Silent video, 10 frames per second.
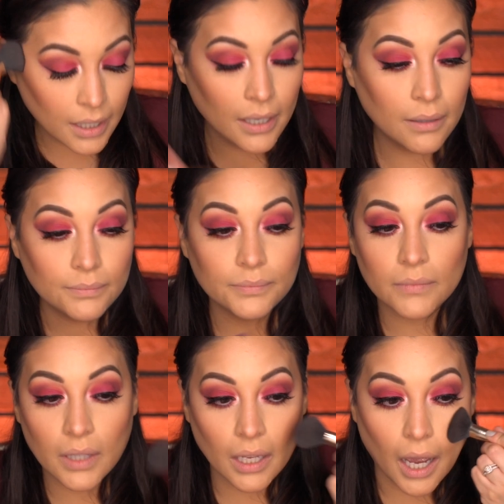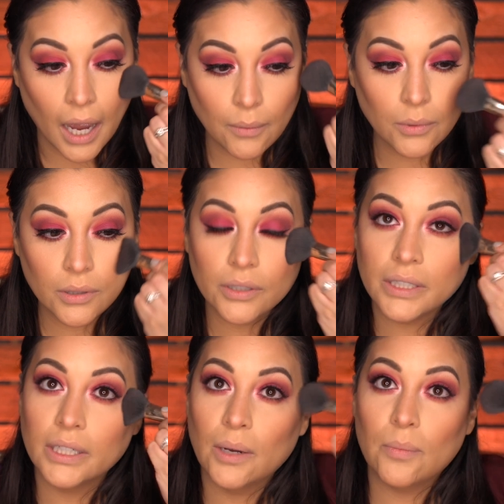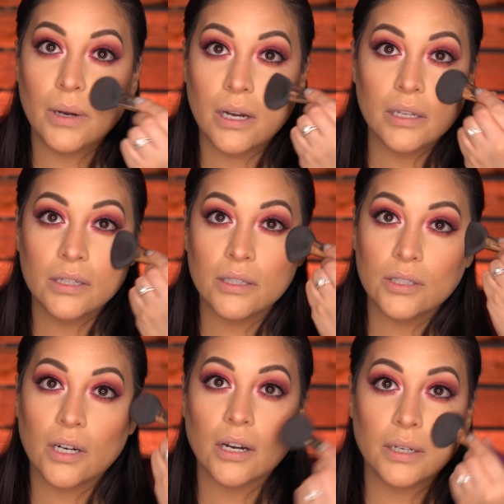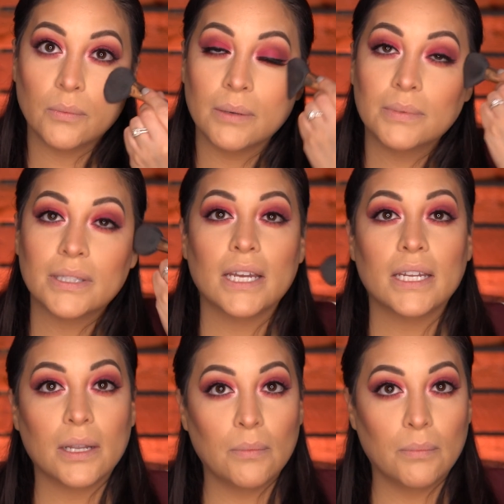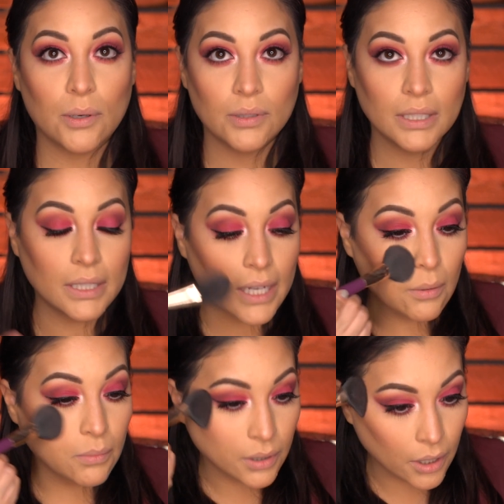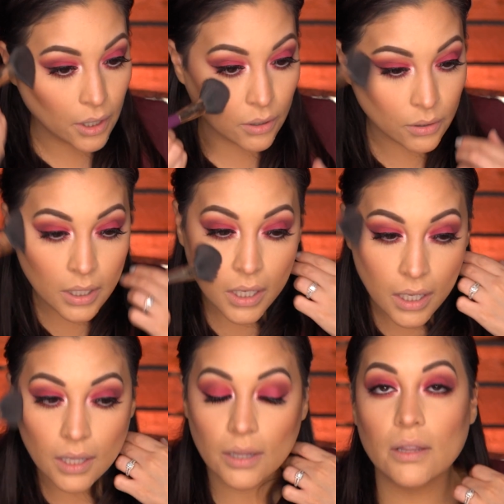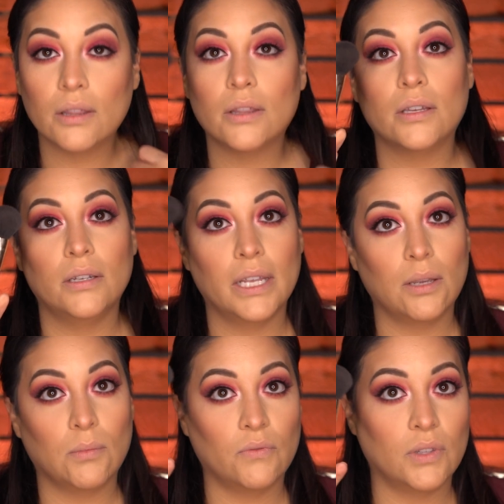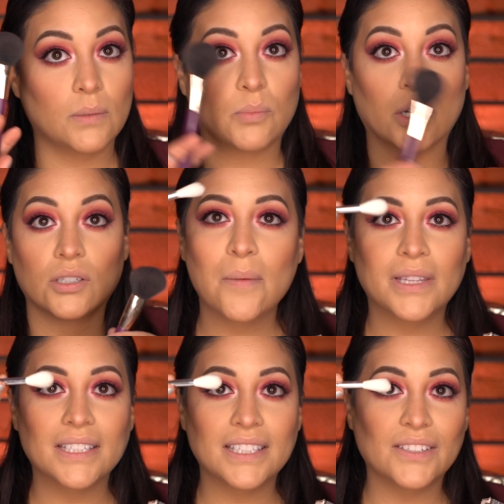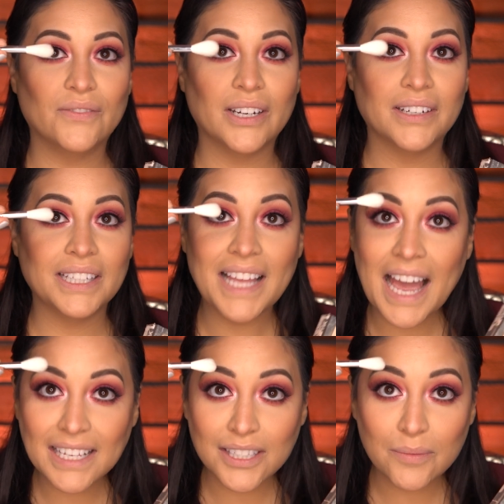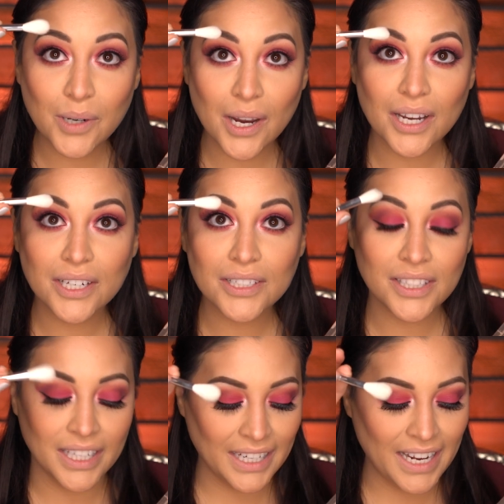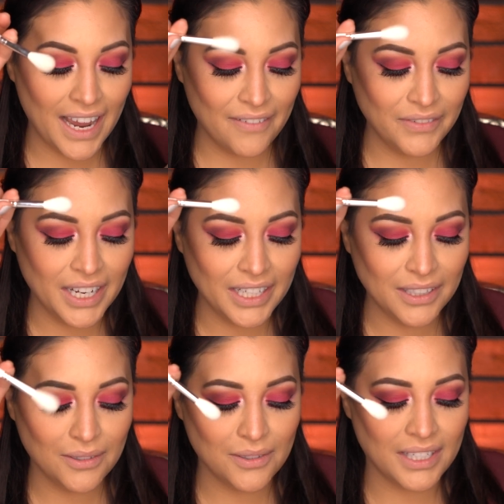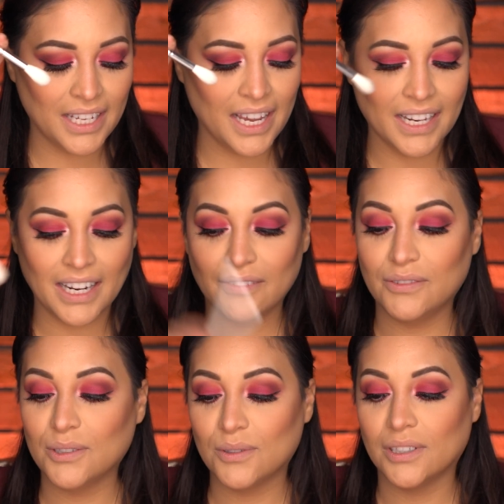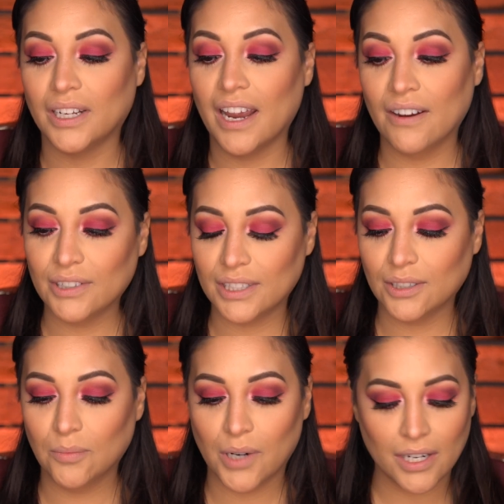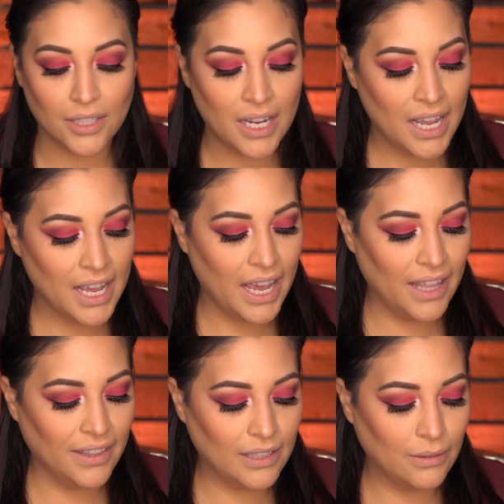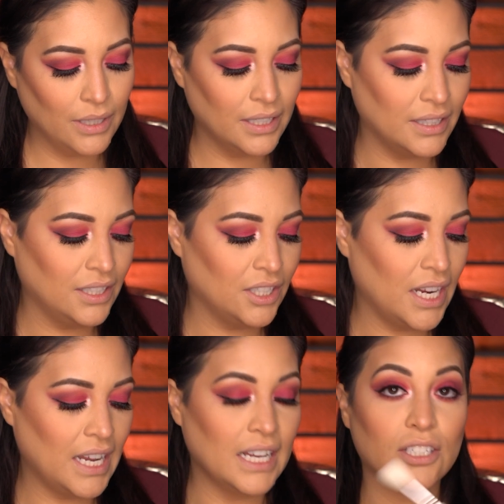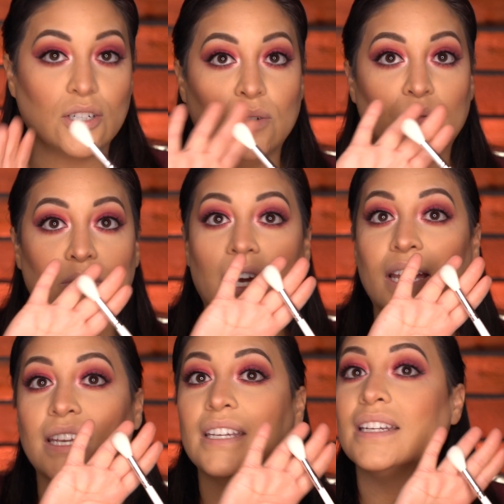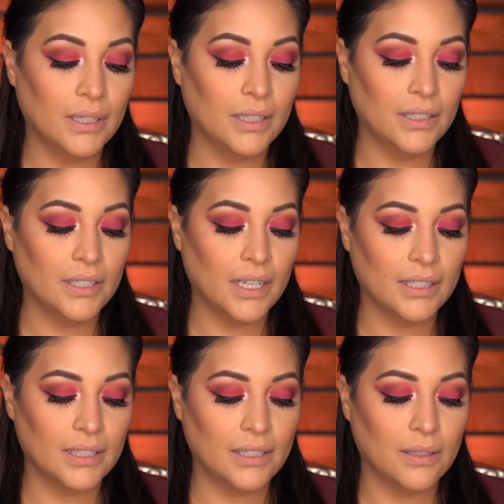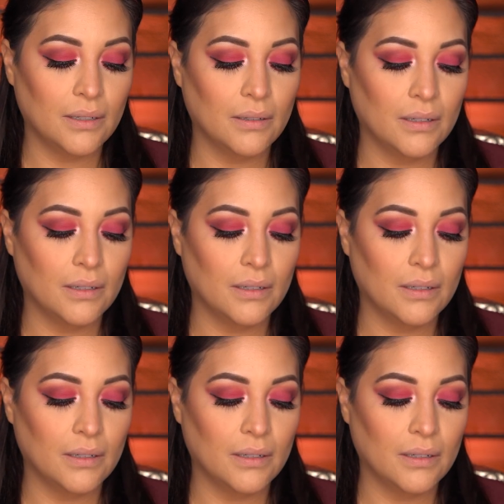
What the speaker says: I will look it up on the Target website and post it down below, the name of this brush. This is the very last brush that I have not used yet. I've used every single brush, and this one is the JH09. I'm gonna dust